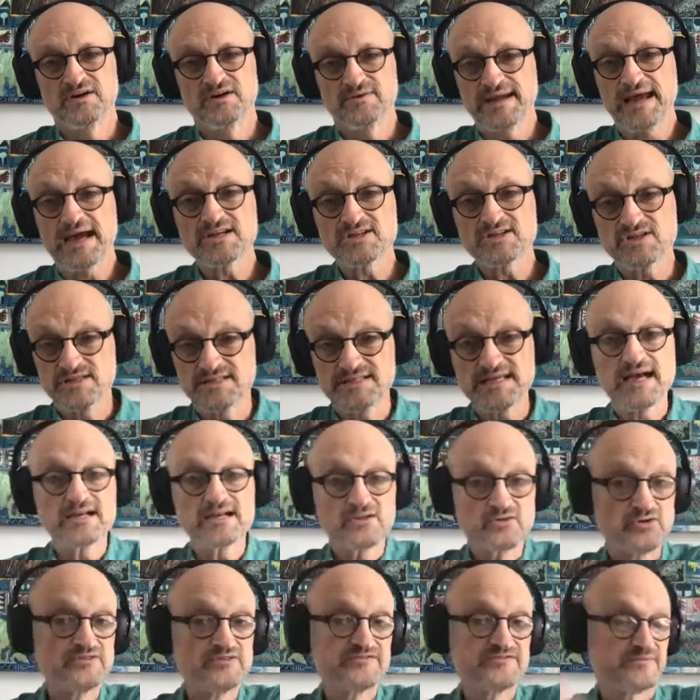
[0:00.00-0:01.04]
My reactions
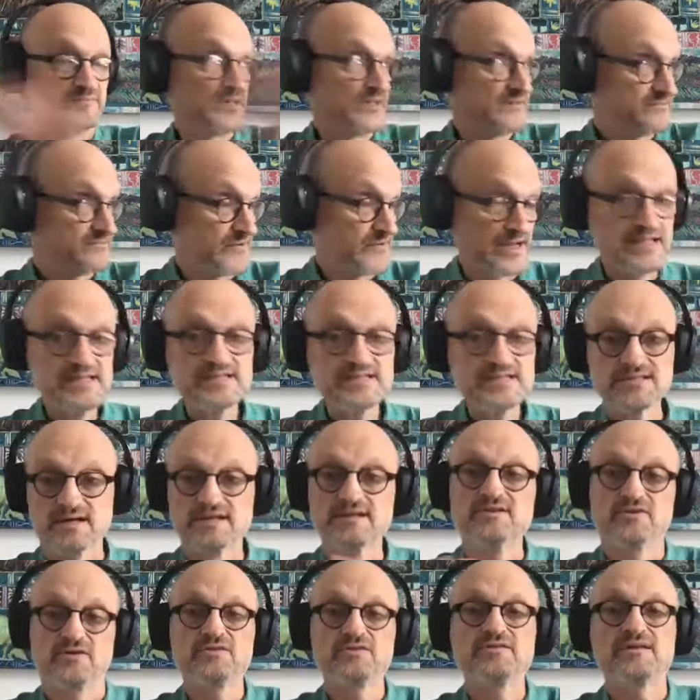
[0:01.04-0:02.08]
aren't good for my
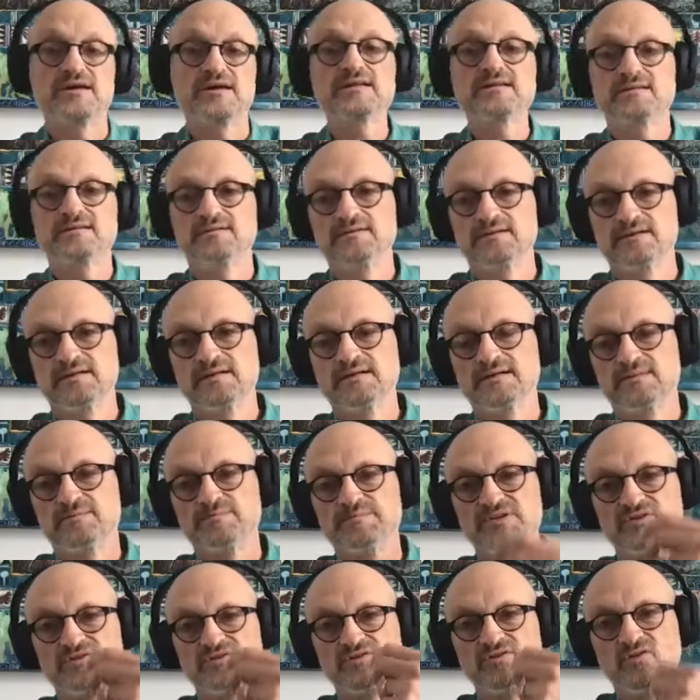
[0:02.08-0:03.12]
friends. I know that.
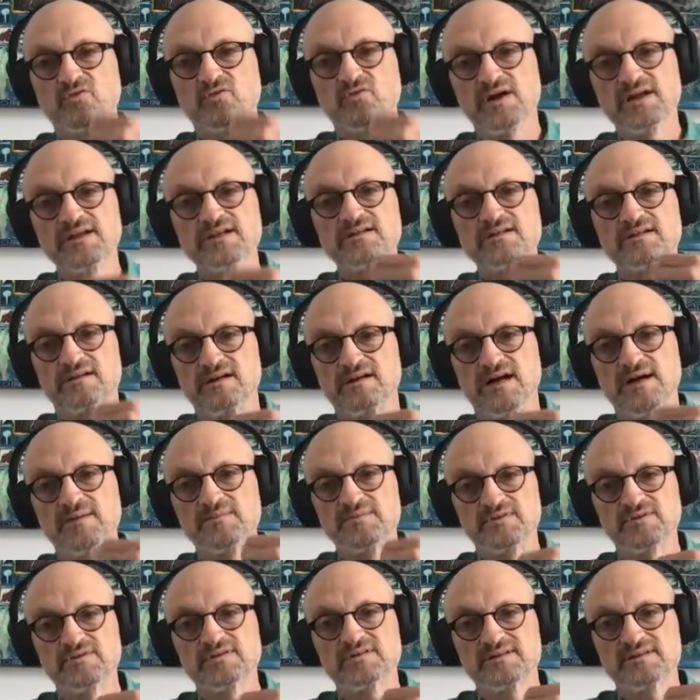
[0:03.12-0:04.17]
But no wonder
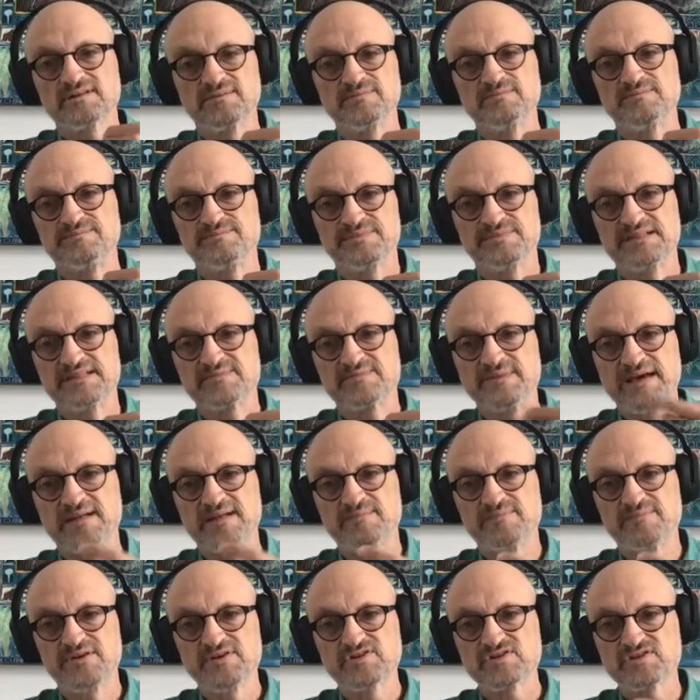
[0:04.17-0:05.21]
I'm not a, this
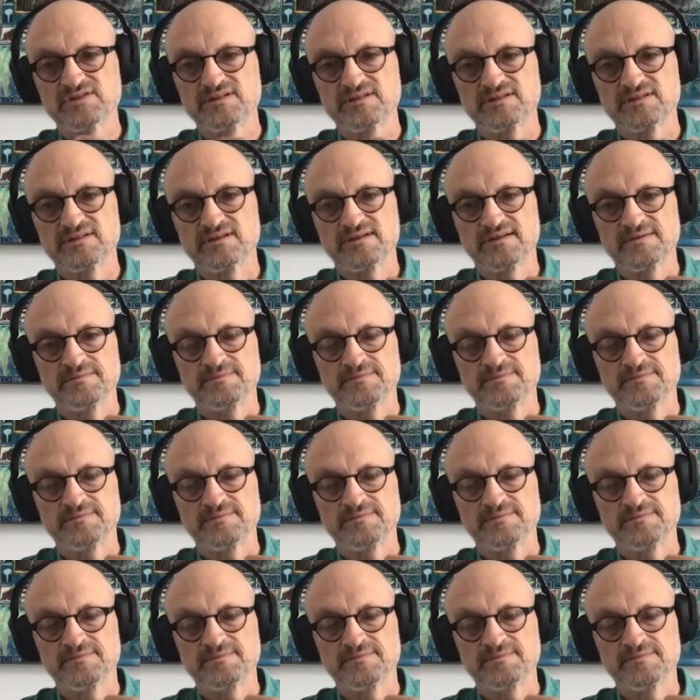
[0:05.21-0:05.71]
bad person.